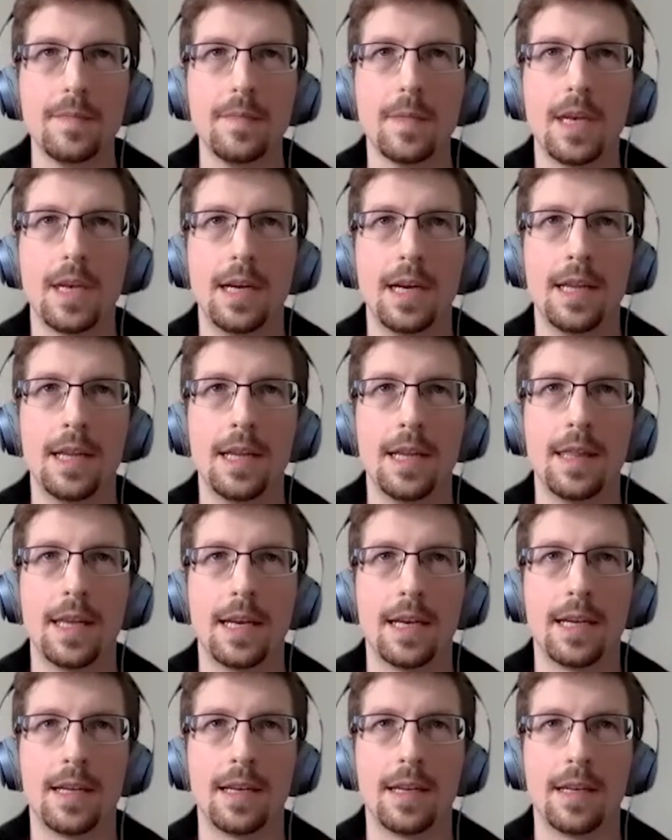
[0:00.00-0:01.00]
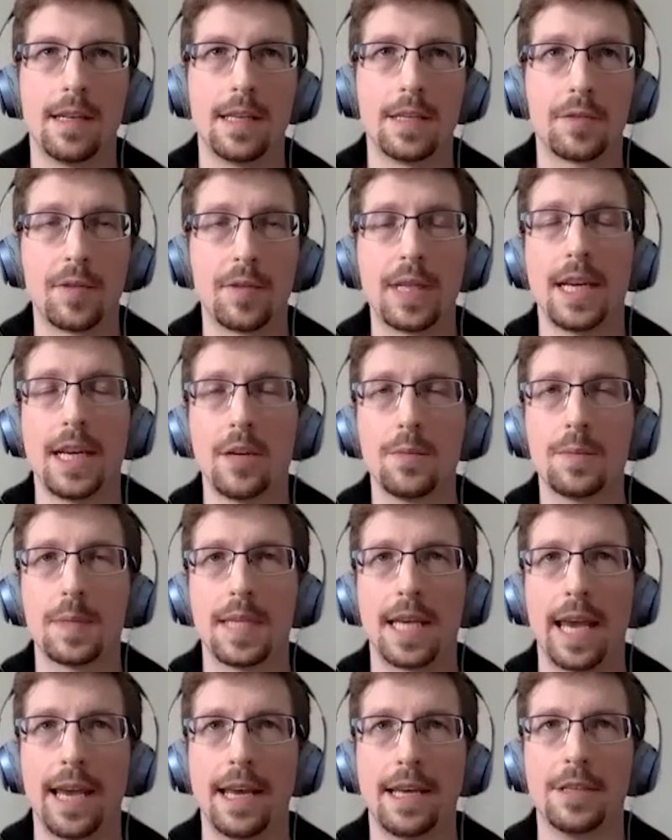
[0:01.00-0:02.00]
And then this really helps
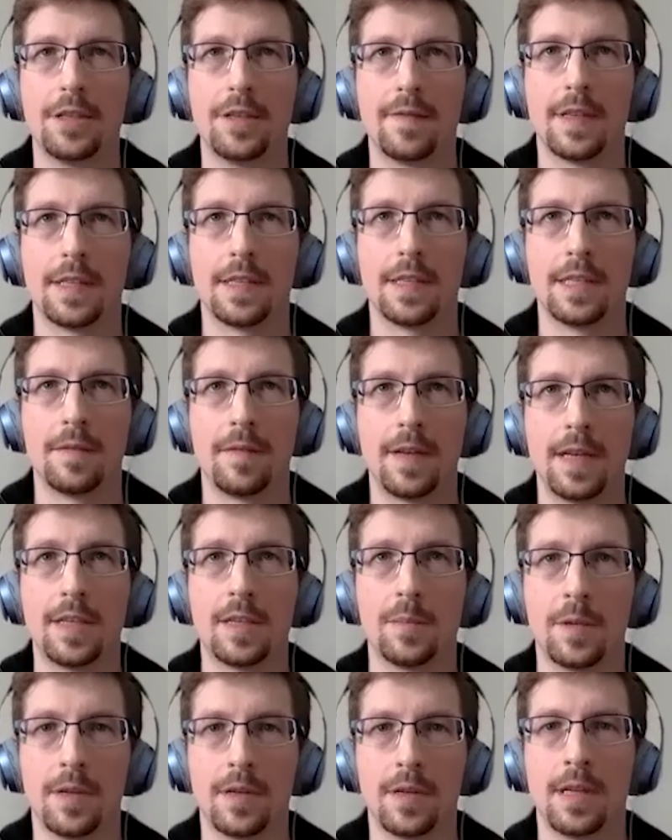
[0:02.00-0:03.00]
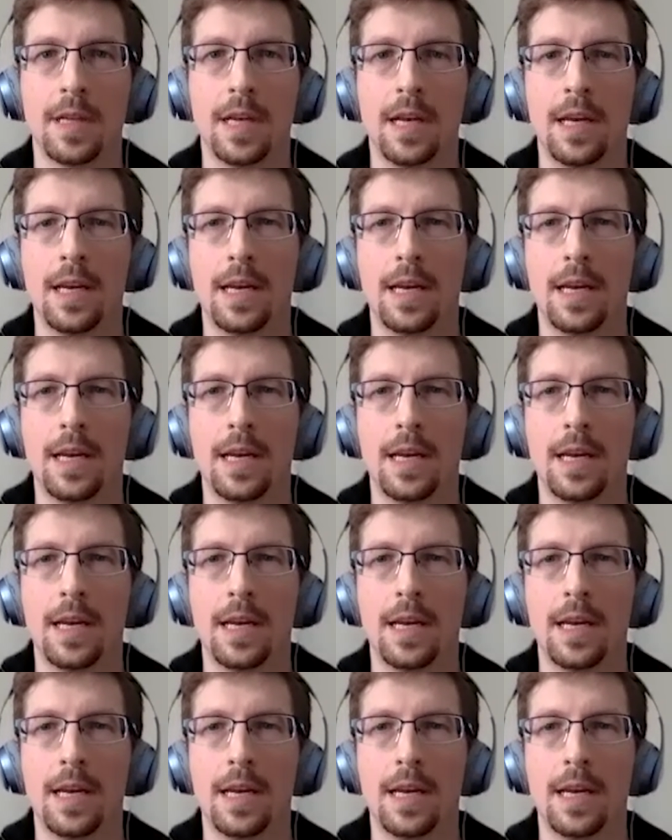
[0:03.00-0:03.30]
gauge if this is feasible,